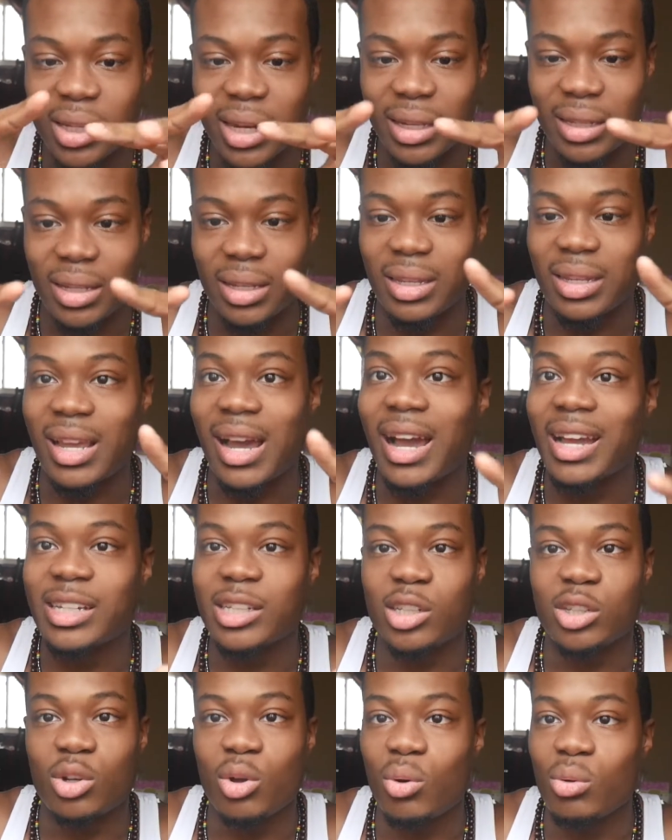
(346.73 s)
like the dye
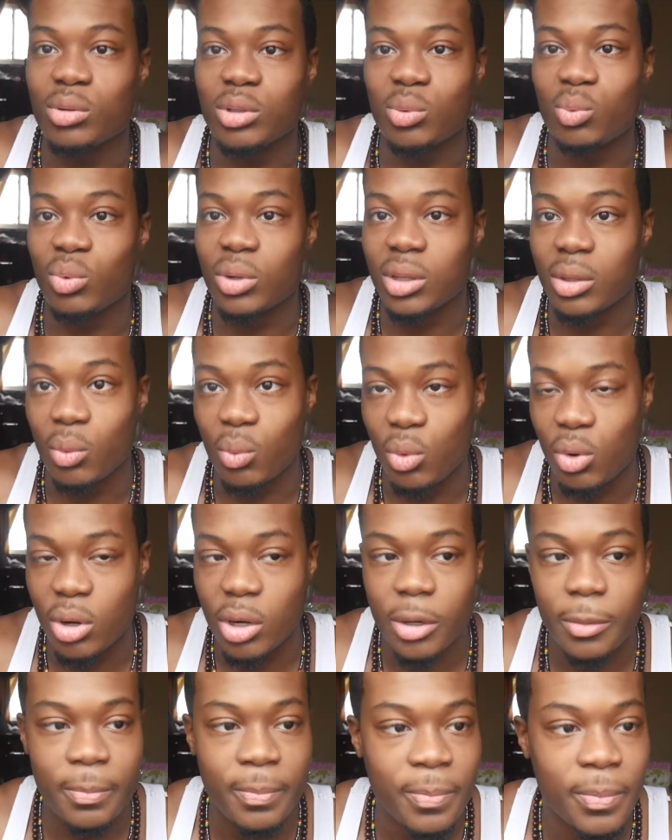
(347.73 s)
just goes with the water.